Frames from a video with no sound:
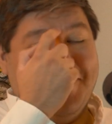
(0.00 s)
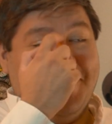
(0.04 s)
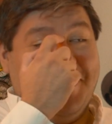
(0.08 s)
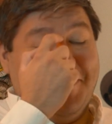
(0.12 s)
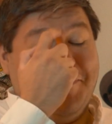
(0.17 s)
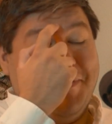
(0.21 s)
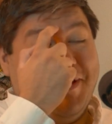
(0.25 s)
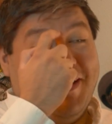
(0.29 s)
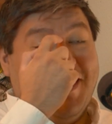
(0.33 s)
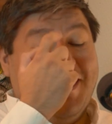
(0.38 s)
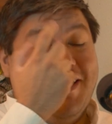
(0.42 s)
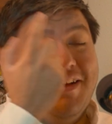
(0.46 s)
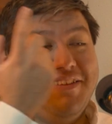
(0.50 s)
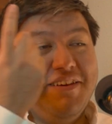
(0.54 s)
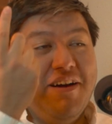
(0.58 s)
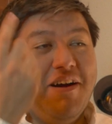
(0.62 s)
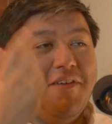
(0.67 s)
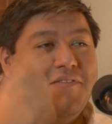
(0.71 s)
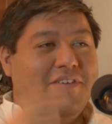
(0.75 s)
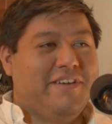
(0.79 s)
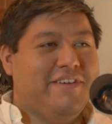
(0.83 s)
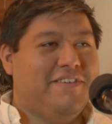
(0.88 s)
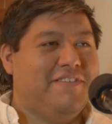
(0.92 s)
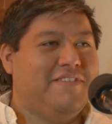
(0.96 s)
Well, I mean, yeah, that's
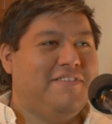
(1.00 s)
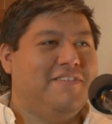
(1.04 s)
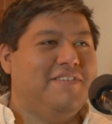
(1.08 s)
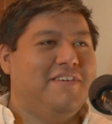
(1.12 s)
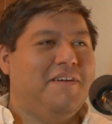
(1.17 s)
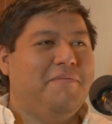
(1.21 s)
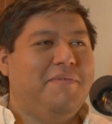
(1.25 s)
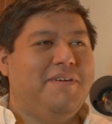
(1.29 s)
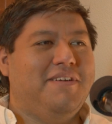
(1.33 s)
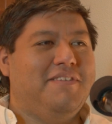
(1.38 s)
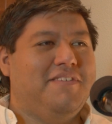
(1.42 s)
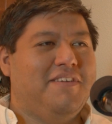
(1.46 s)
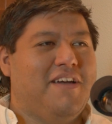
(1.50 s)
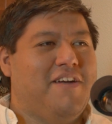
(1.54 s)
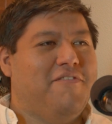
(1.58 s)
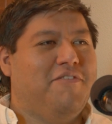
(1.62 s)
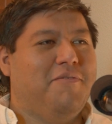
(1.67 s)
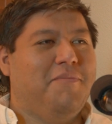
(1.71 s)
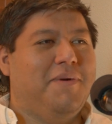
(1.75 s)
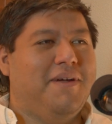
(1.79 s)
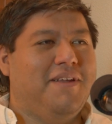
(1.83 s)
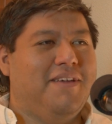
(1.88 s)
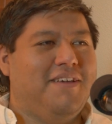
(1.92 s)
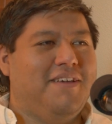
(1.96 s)
obvious. I mean, to everybody.